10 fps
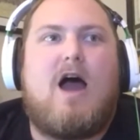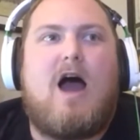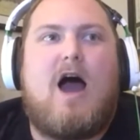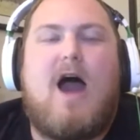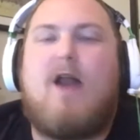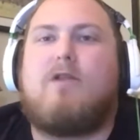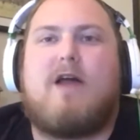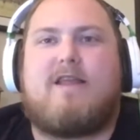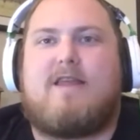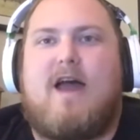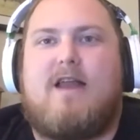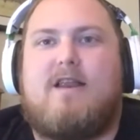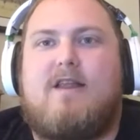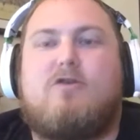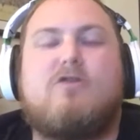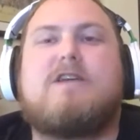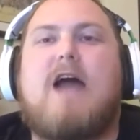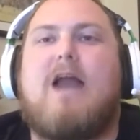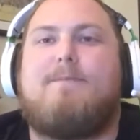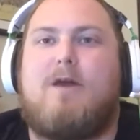I don't like that. There's
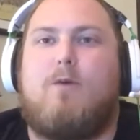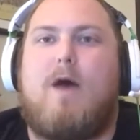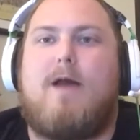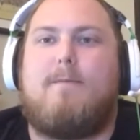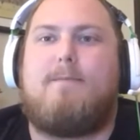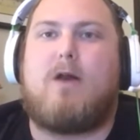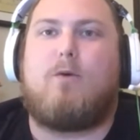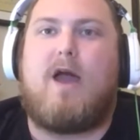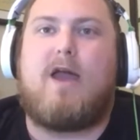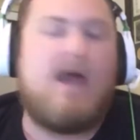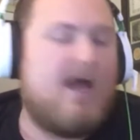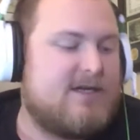got to be a wetter, better way,